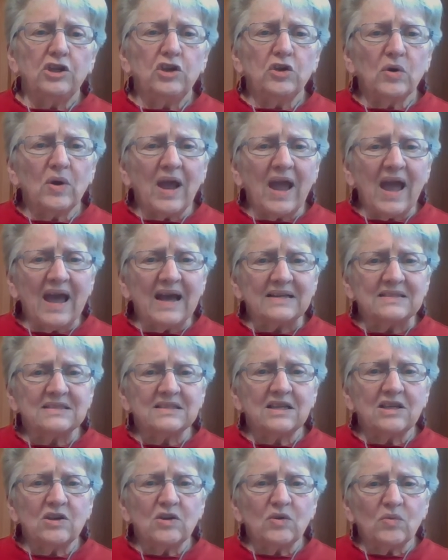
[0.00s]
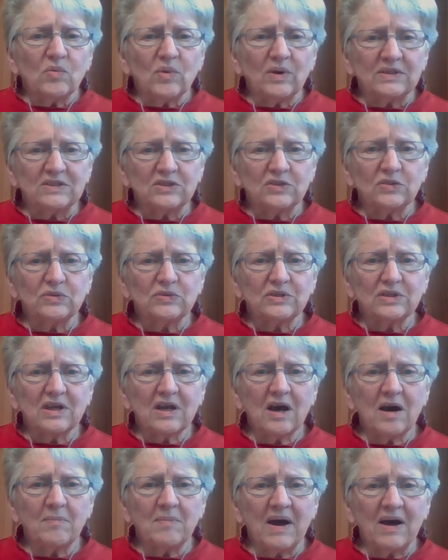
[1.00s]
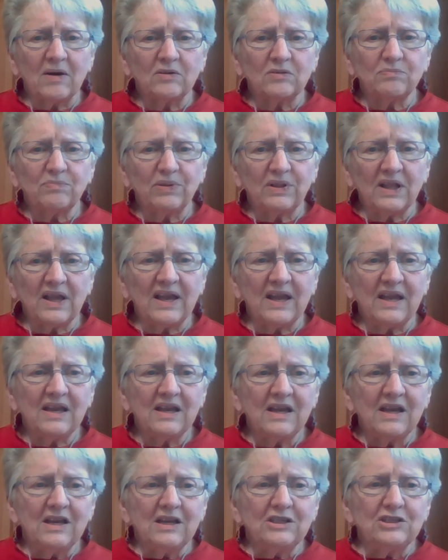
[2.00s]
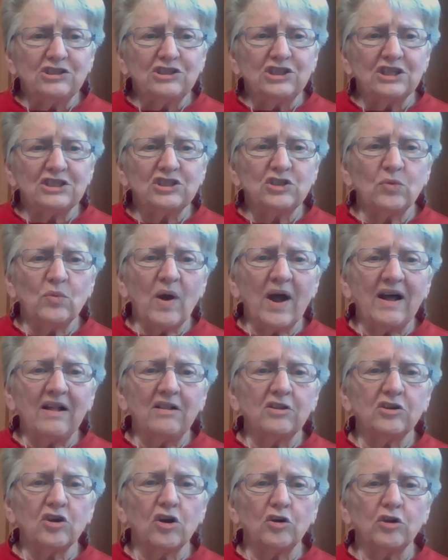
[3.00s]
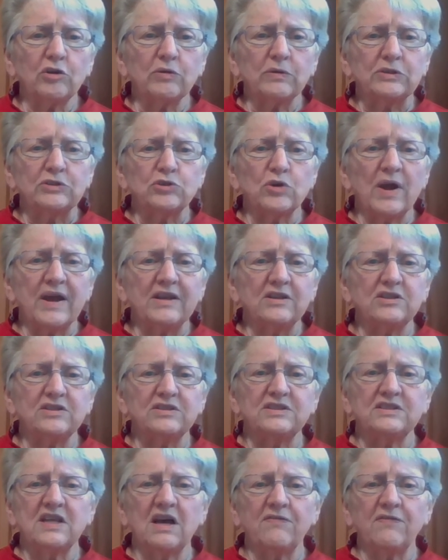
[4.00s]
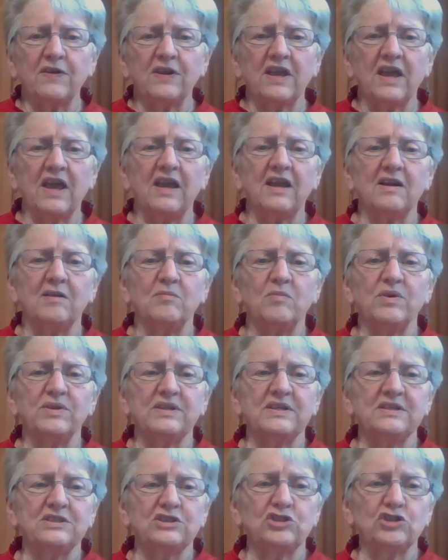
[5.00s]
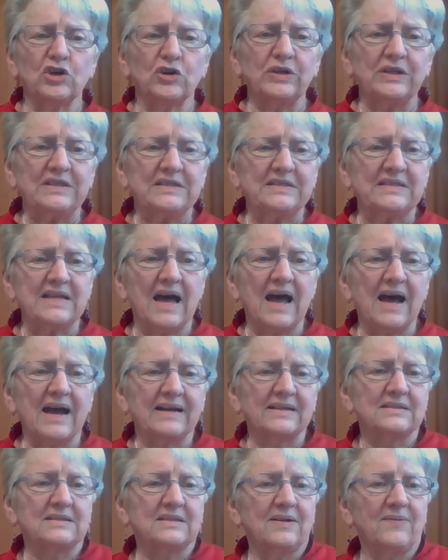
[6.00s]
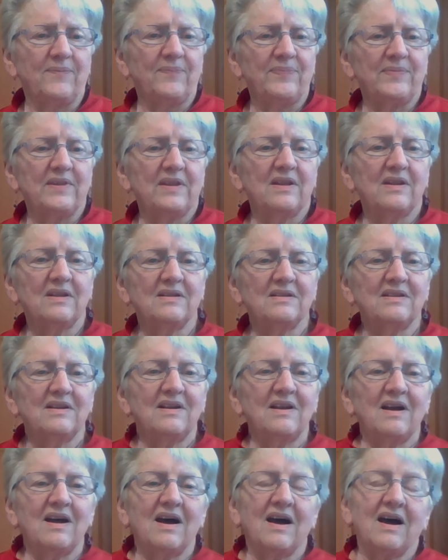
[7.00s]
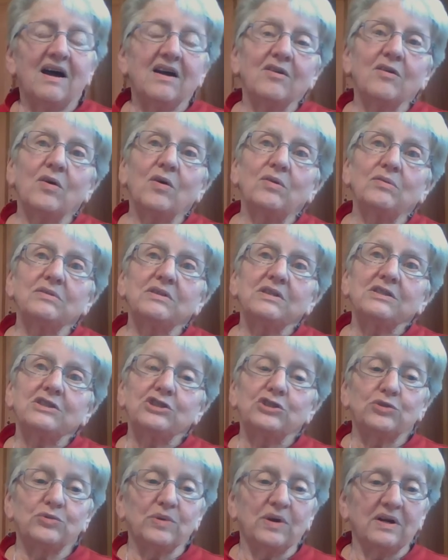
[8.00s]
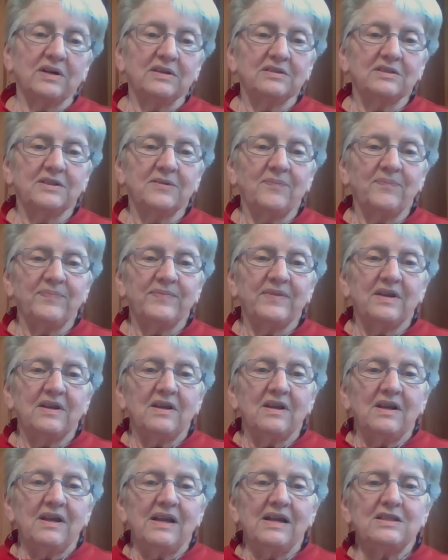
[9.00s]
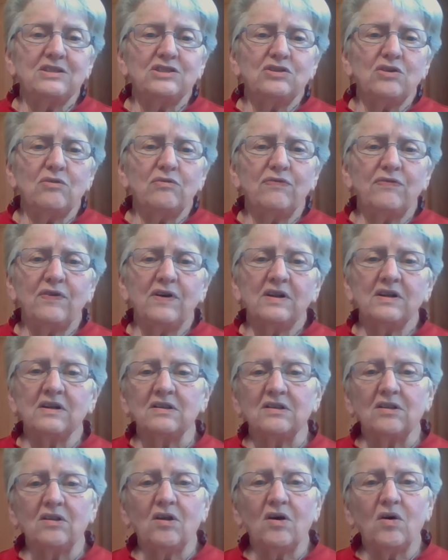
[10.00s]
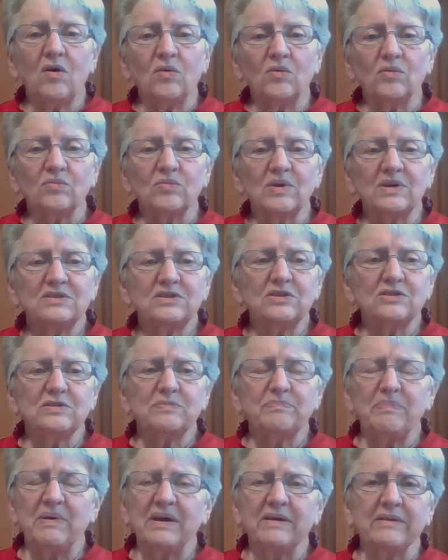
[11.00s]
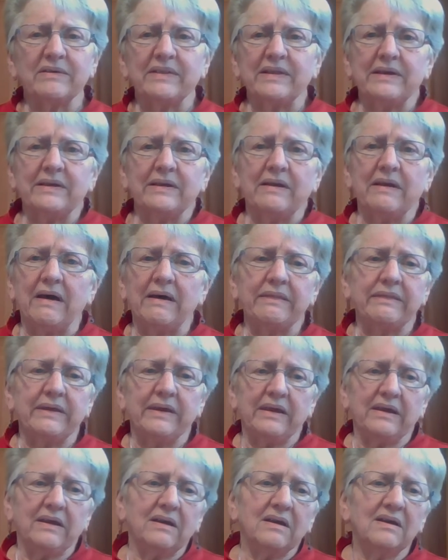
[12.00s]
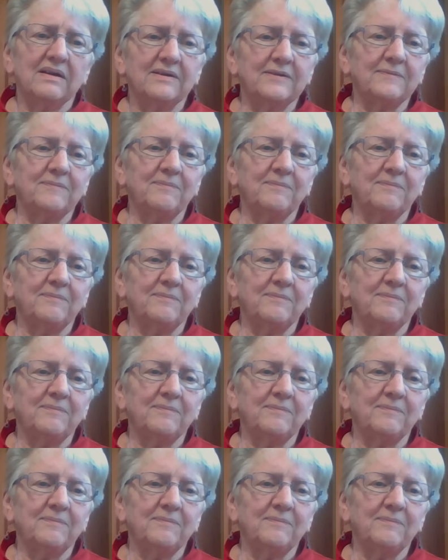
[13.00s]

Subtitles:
You're asking Russell to come out and play? Just a while ago, you were trying to suffocate him with his dirty socks. Our oldest shrugged. It's no fun alone. Russell's better than nothing.